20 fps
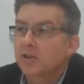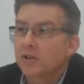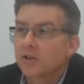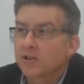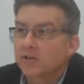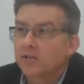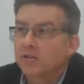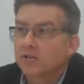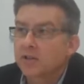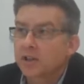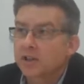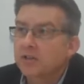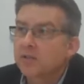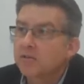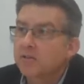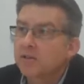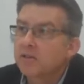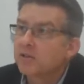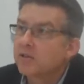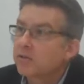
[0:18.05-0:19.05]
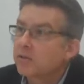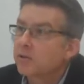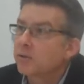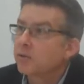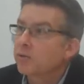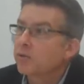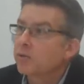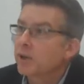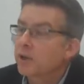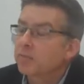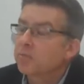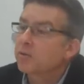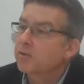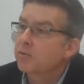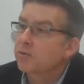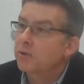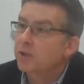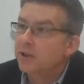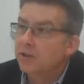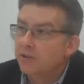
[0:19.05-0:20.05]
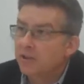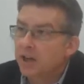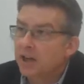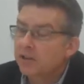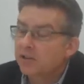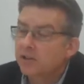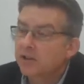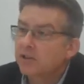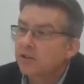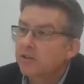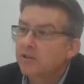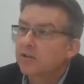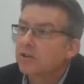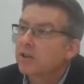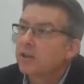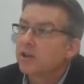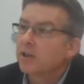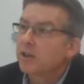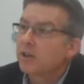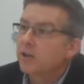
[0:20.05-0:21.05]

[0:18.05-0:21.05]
cost effectiveness of those types of transactions